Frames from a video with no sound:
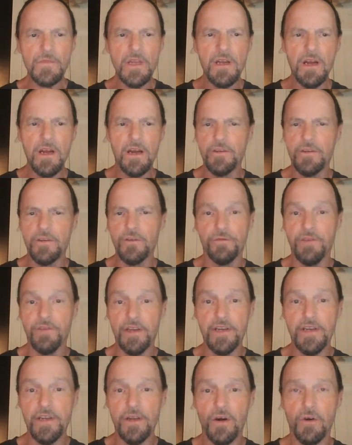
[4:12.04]
your
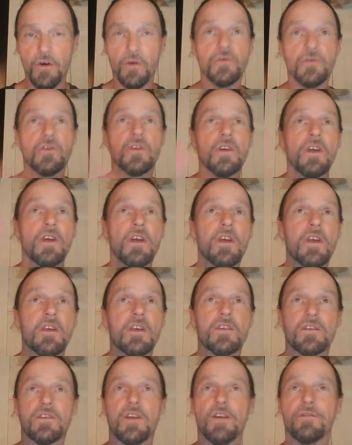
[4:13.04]
videos,
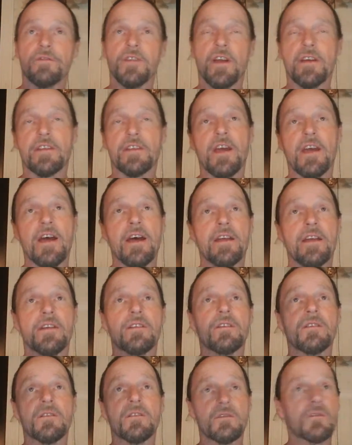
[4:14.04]
stuff like that.
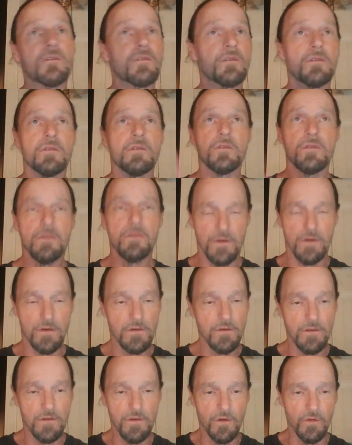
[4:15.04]

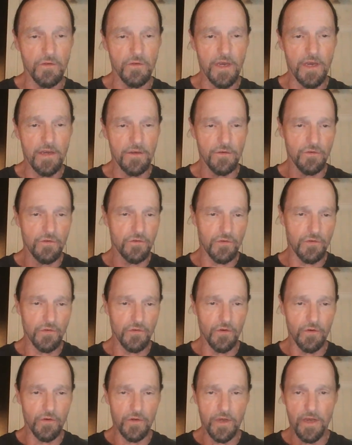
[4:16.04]
You got to use
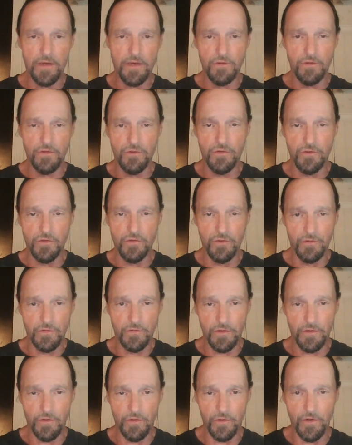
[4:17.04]

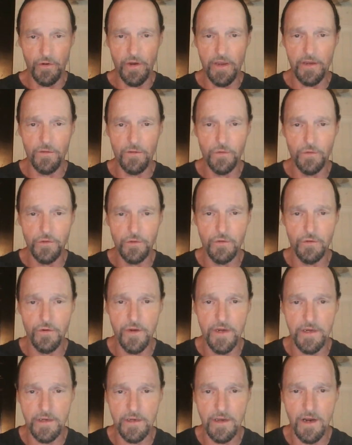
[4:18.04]
your head when you're
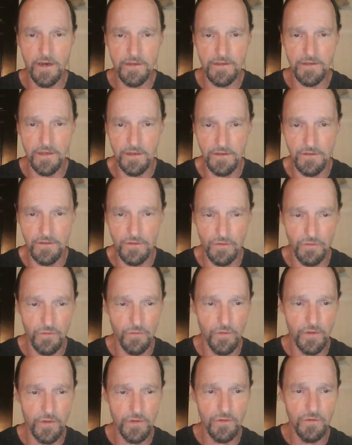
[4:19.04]
creating content. So you
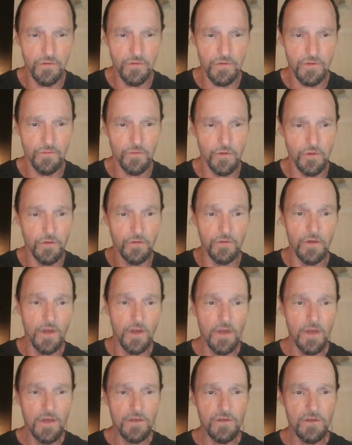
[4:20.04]
want to use some good
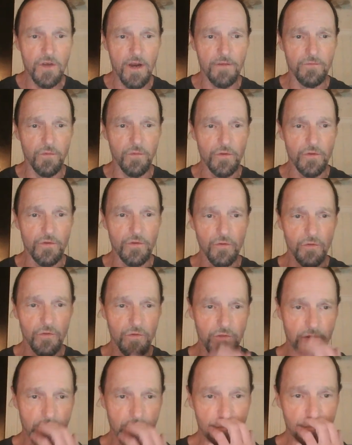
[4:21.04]
software
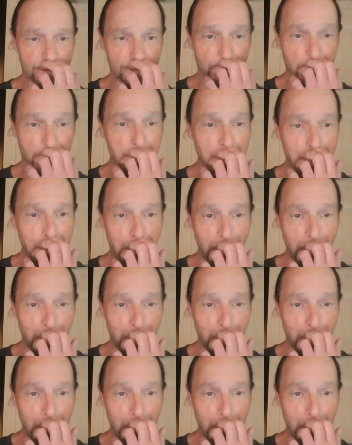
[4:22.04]
tools that